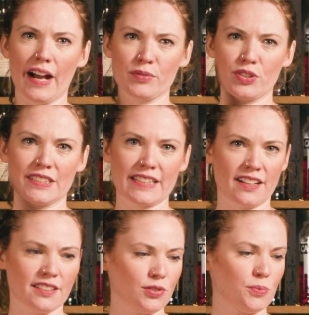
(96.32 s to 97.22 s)
So this
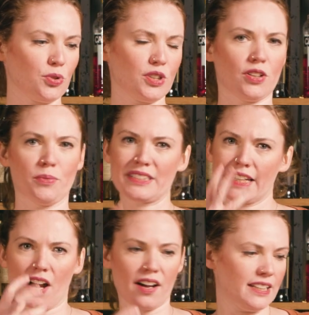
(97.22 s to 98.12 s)
kind of little more almost
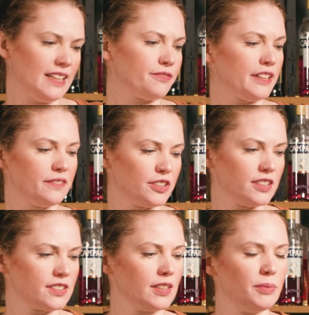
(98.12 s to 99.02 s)
like honey flavor
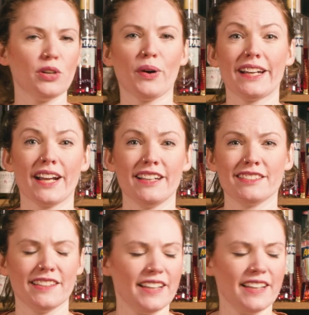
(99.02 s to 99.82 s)
is gonna be quite nice in